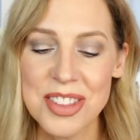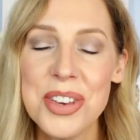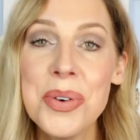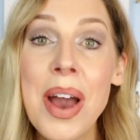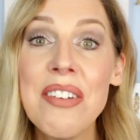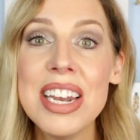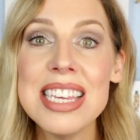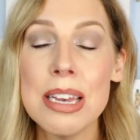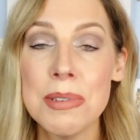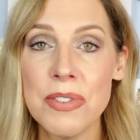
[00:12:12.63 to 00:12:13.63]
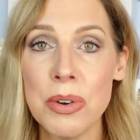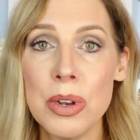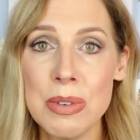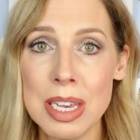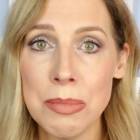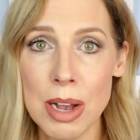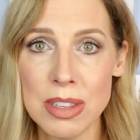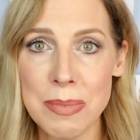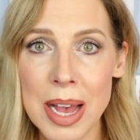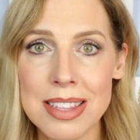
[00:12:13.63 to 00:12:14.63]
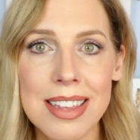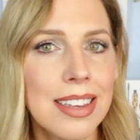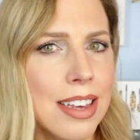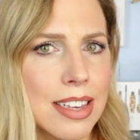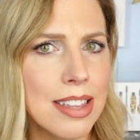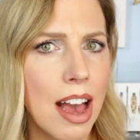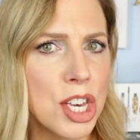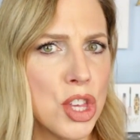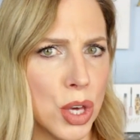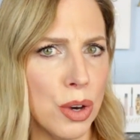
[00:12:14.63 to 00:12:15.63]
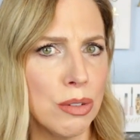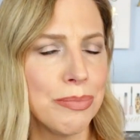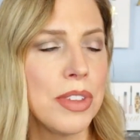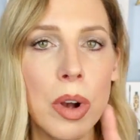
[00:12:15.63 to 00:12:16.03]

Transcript: do you have any tips for reducing brown spots? Yes, I do.